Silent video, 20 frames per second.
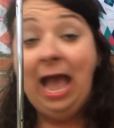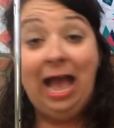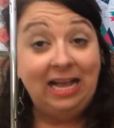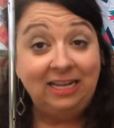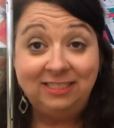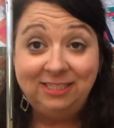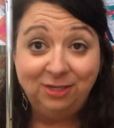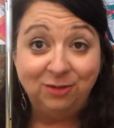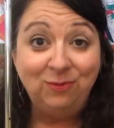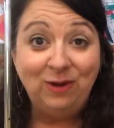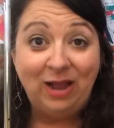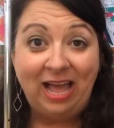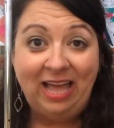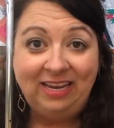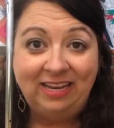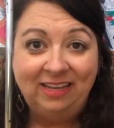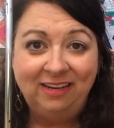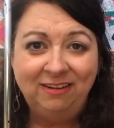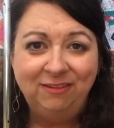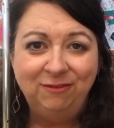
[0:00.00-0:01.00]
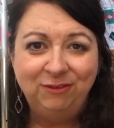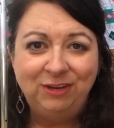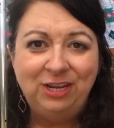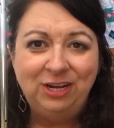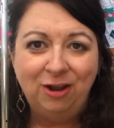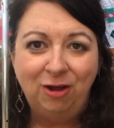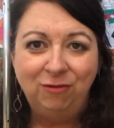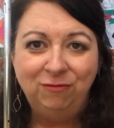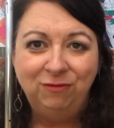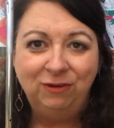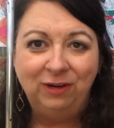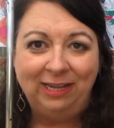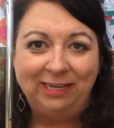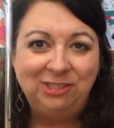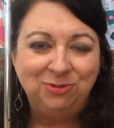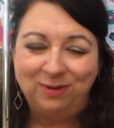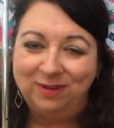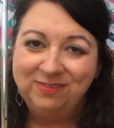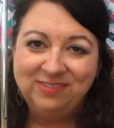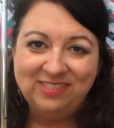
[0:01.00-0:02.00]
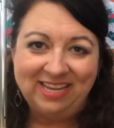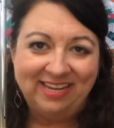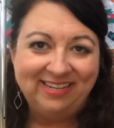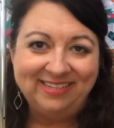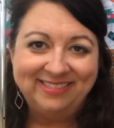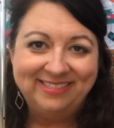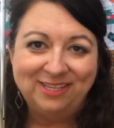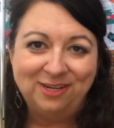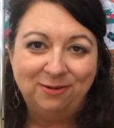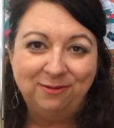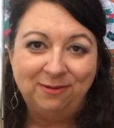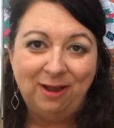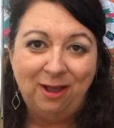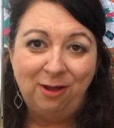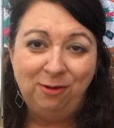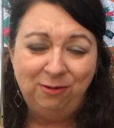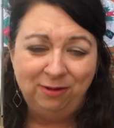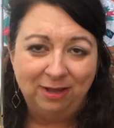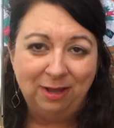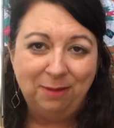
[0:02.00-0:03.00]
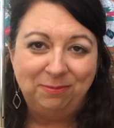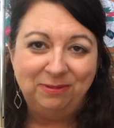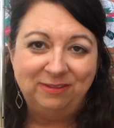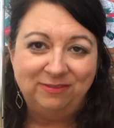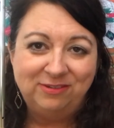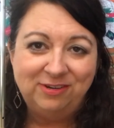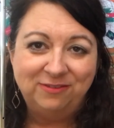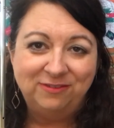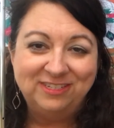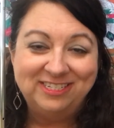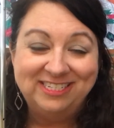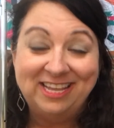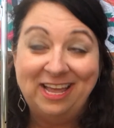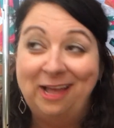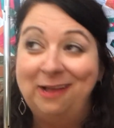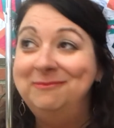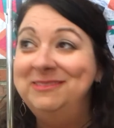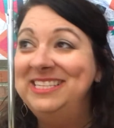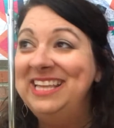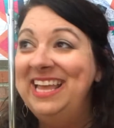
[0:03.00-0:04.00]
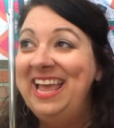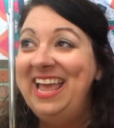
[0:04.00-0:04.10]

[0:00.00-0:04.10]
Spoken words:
I did ride it, you know, for like 12 seconds in a row, a couple of different times.